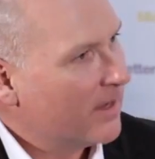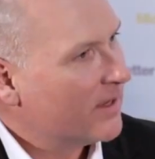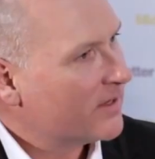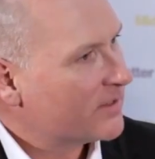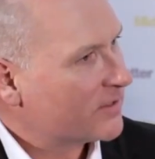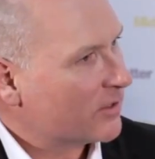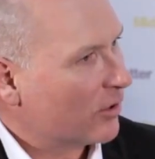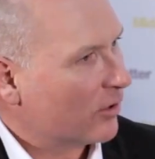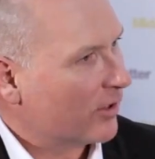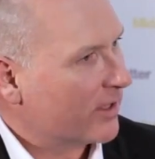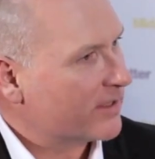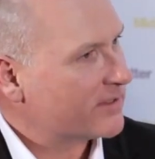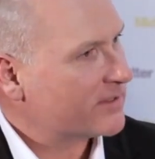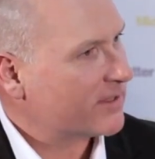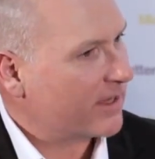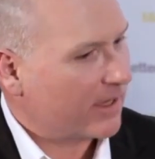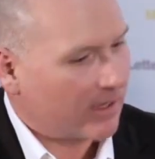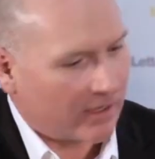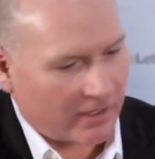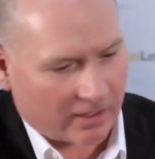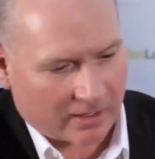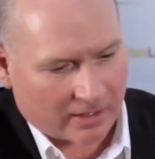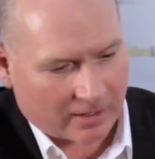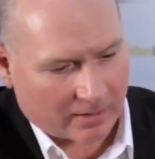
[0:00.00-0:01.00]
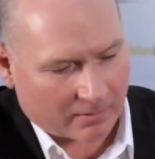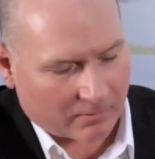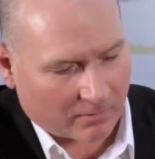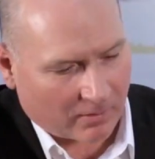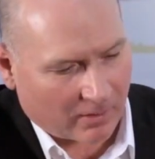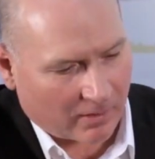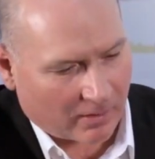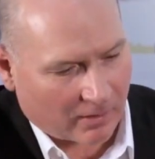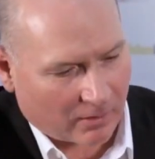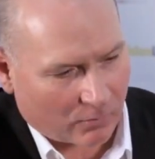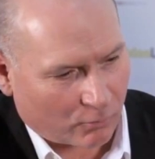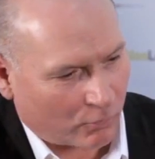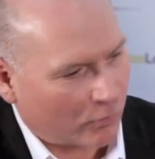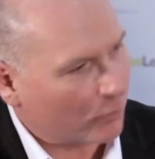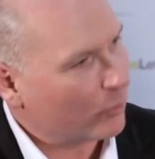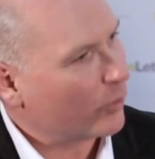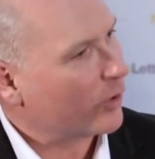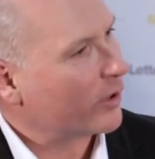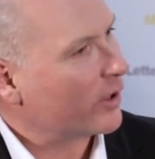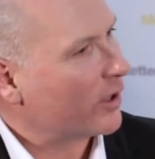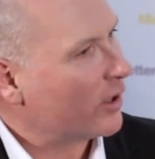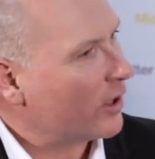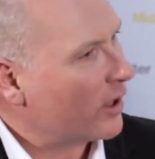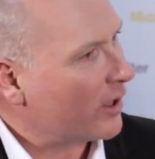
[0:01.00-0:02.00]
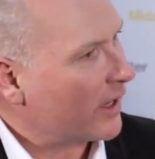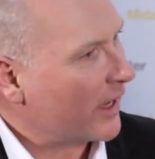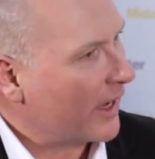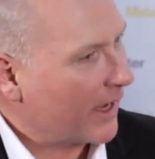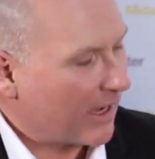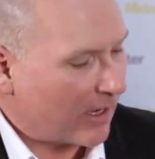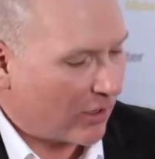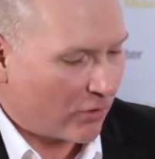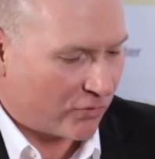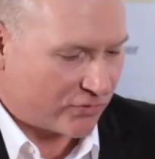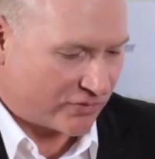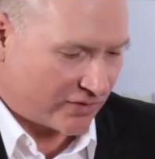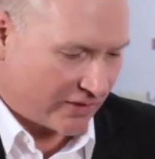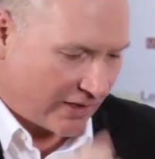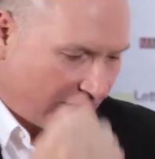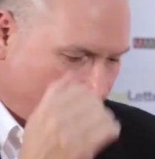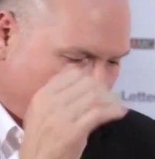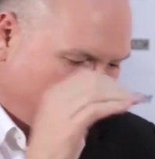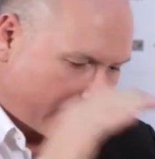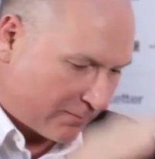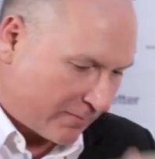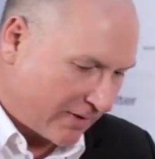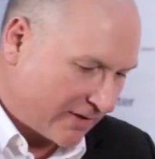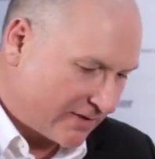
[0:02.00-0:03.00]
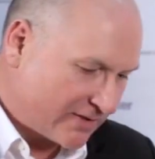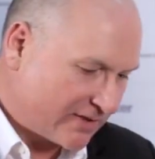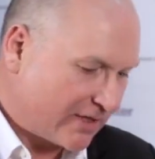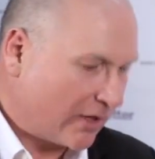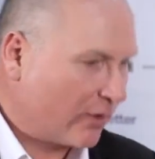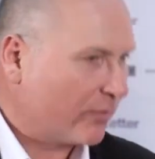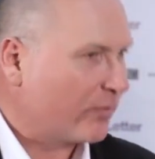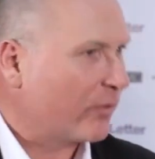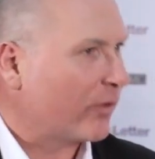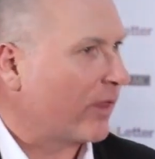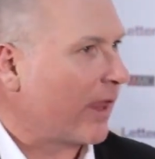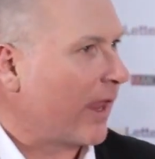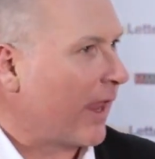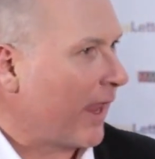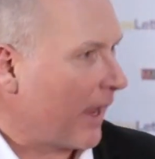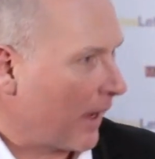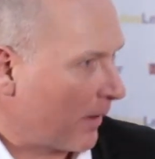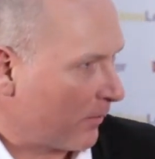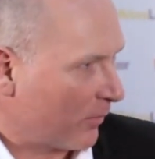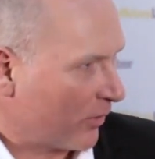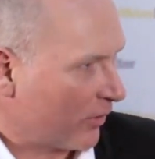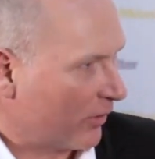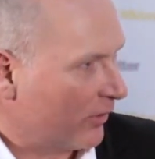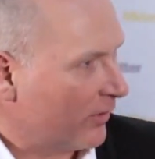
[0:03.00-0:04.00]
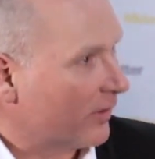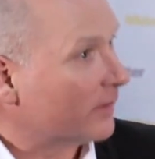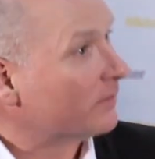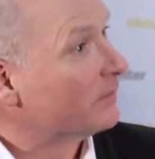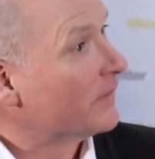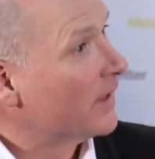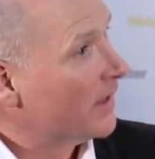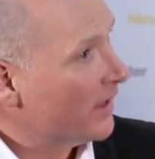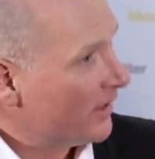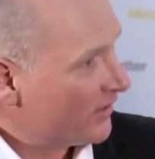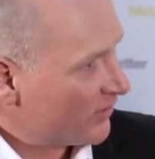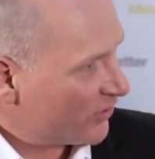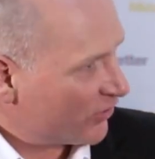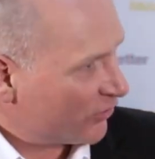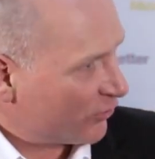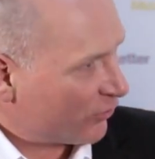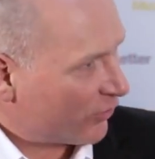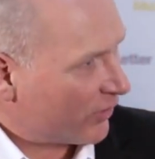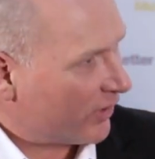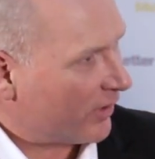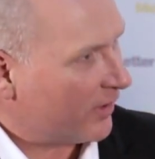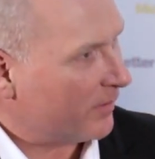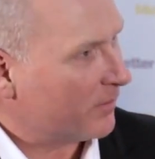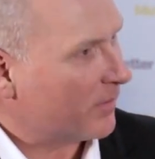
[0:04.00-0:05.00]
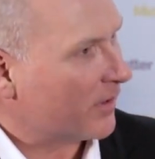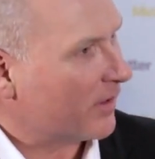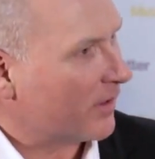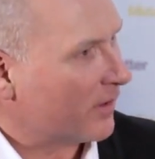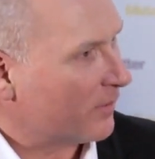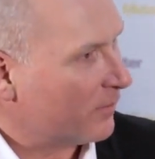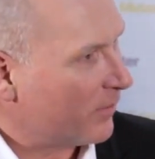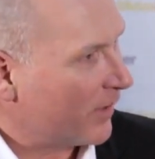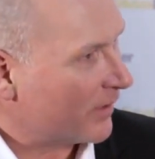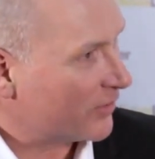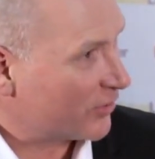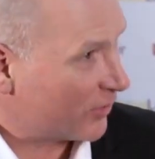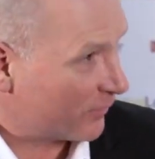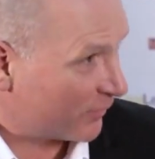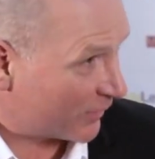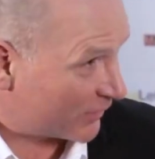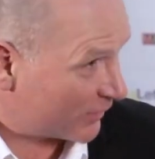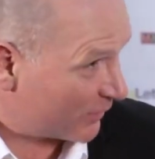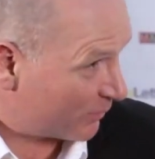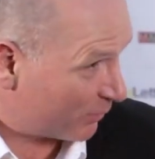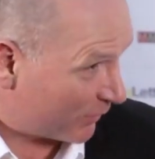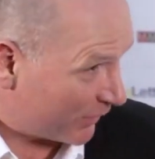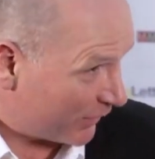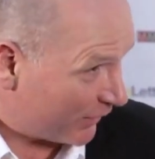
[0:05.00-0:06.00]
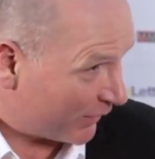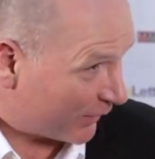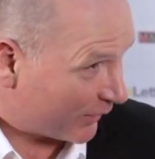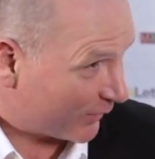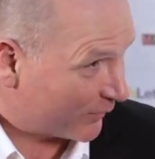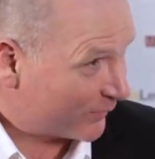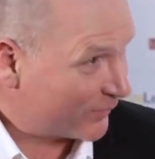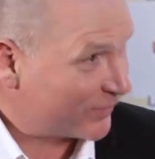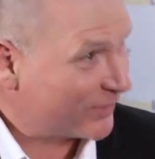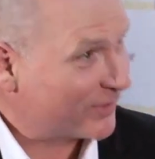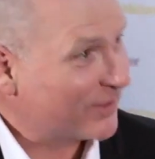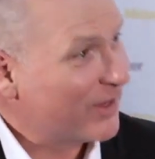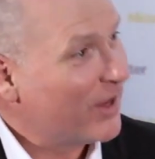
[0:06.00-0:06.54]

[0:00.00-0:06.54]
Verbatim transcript: So let's say uh, we're working on a house and I hit myself with a hammer and scream a bunch of expletives,